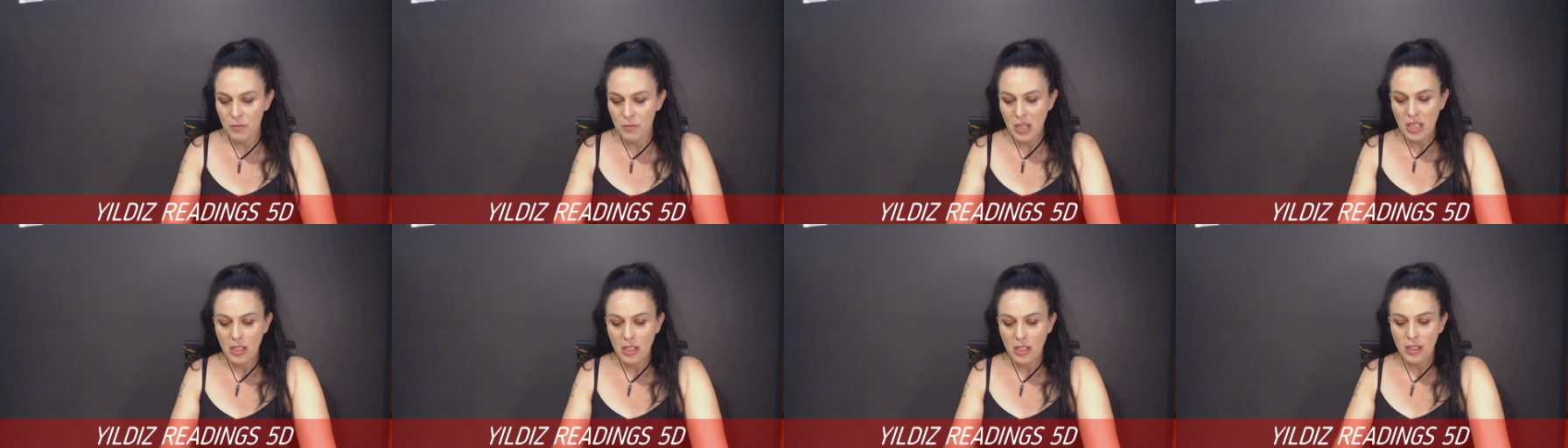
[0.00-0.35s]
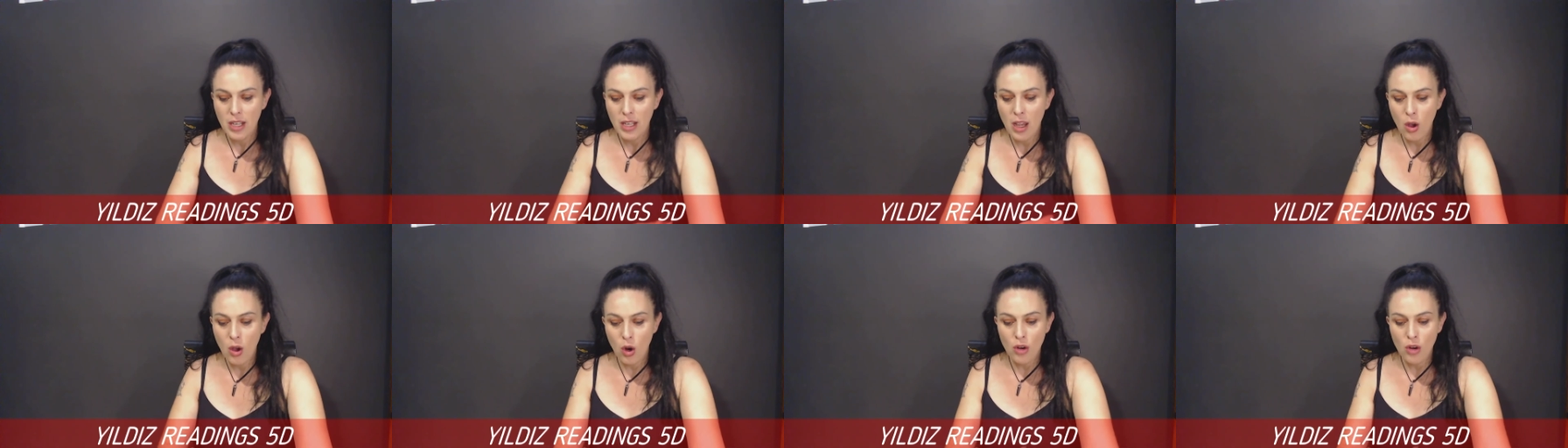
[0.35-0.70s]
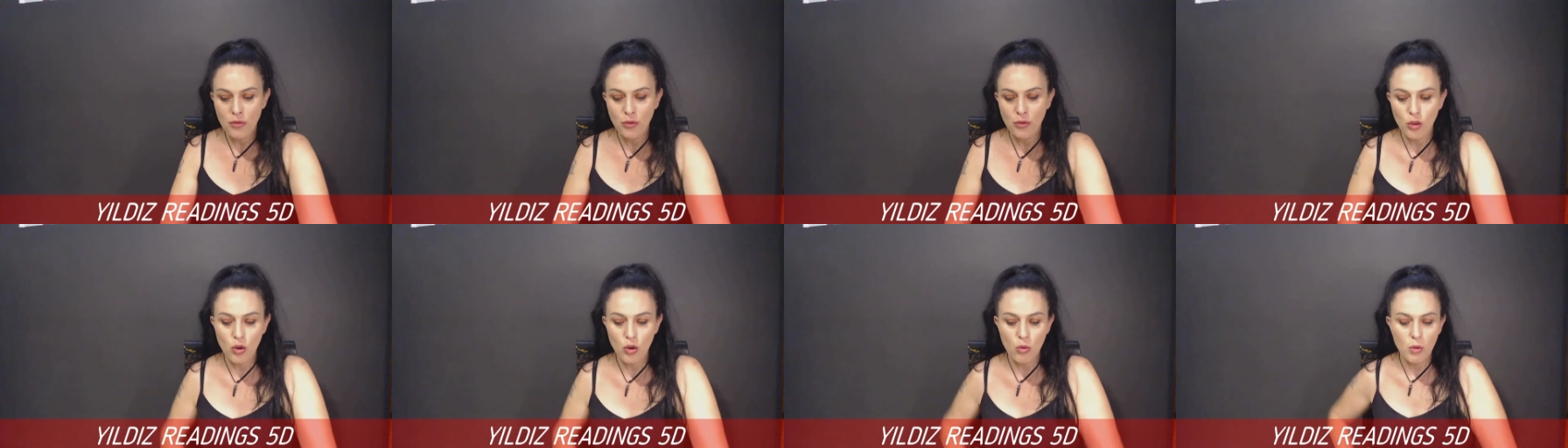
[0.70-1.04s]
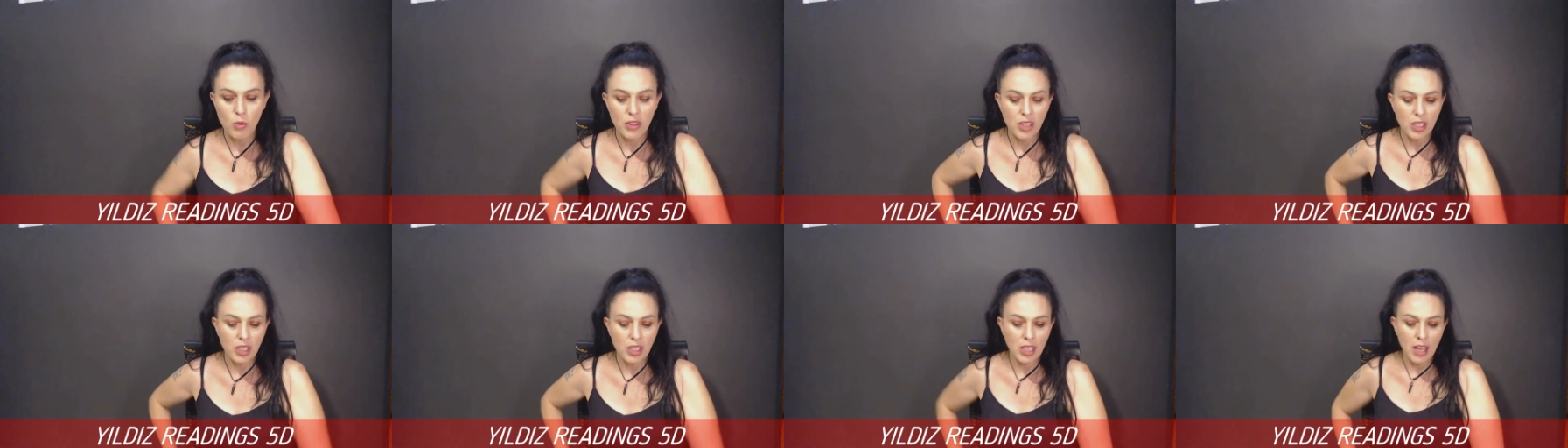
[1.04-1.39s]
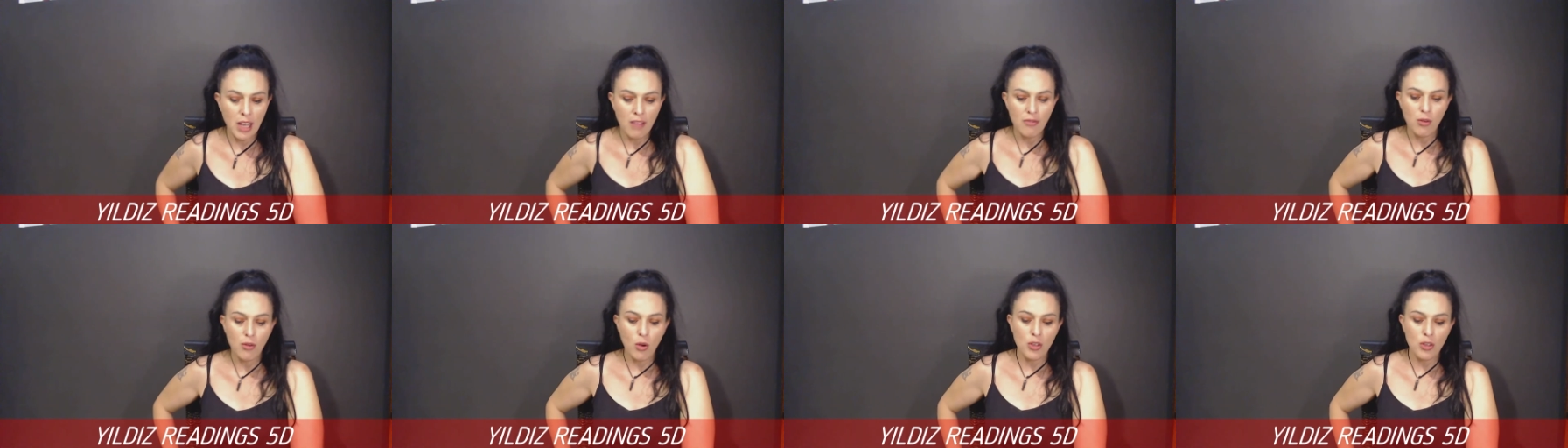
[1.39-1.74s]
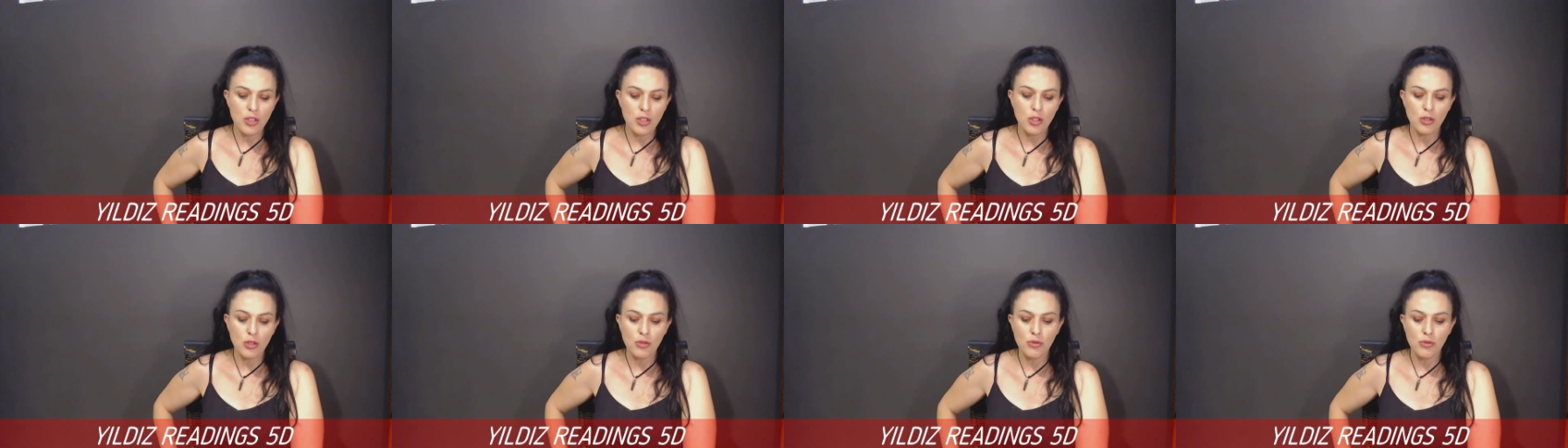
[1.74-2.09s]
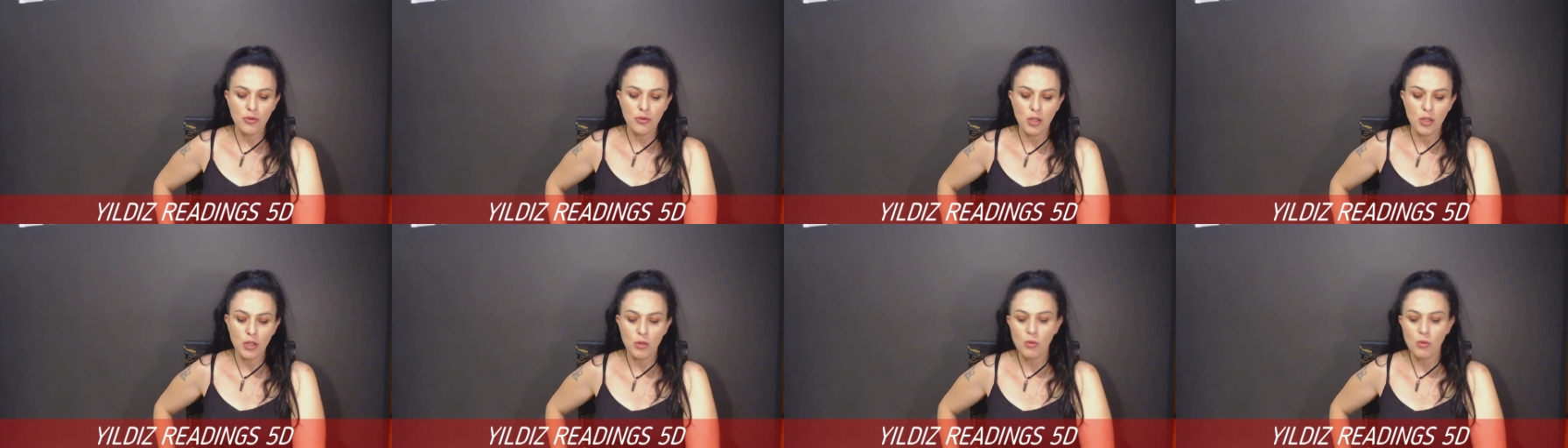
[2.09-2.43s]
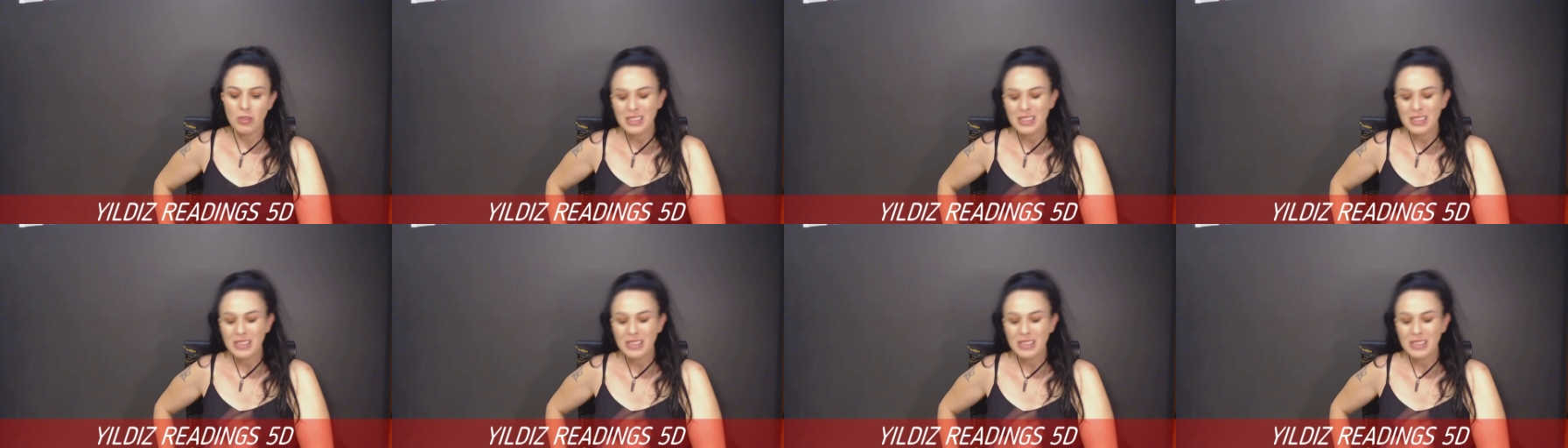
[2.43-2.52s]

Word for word: Now, overall with love, I do feel...